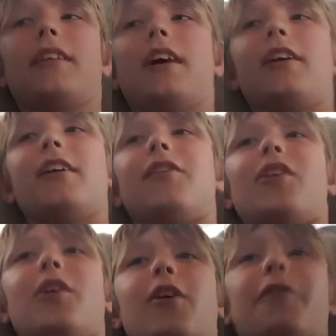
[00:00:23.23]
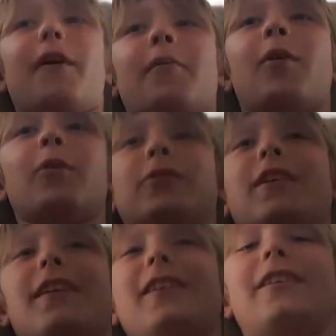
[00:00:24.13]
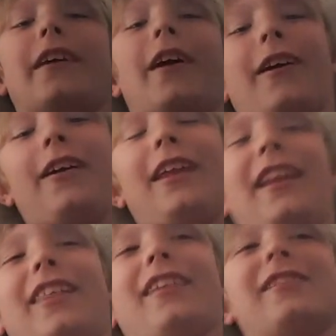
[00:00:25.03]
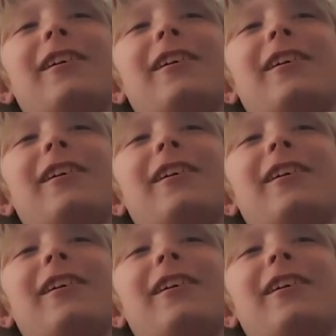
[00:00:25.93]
I don't even know if I'm older than you, Tara, and I still